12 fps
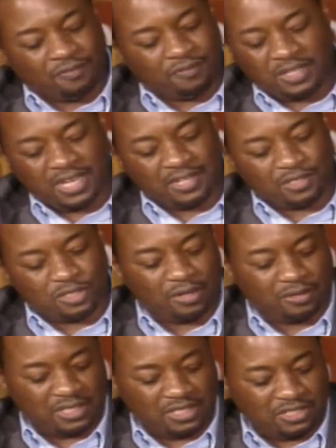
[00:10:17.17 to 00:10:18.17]
I've kind of
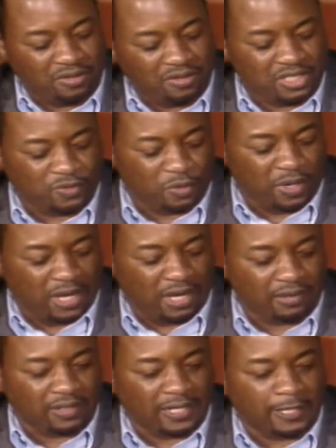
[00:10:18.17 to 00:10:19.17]
taught on this series for a
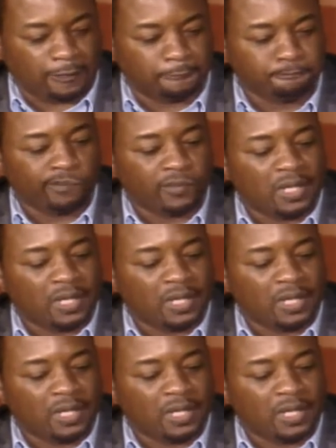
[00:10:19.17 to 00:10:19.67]
while now,